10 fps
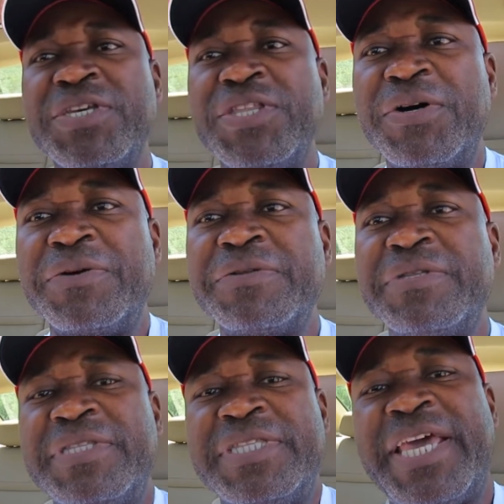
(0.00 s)
you
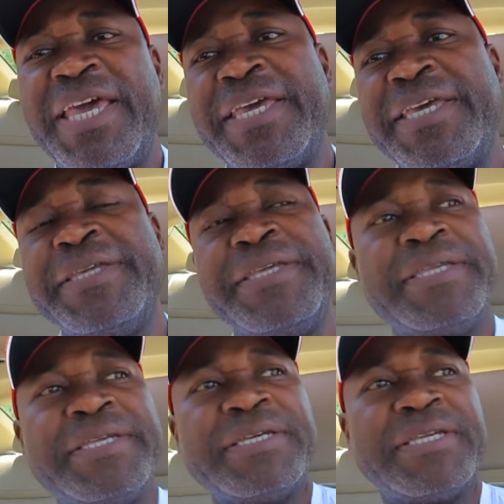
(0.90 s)
know, they
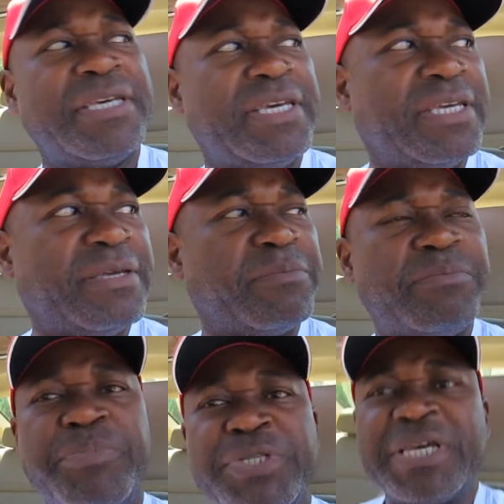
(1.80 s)

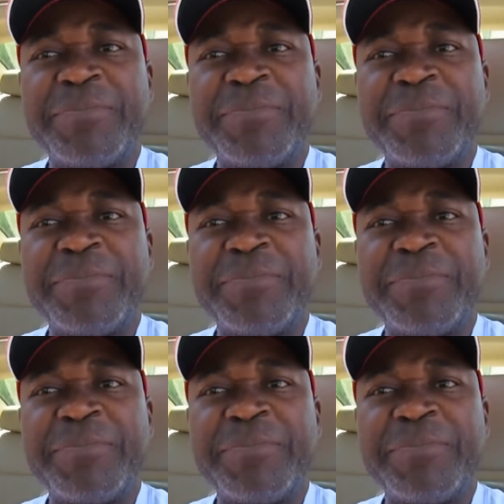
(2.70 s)
put their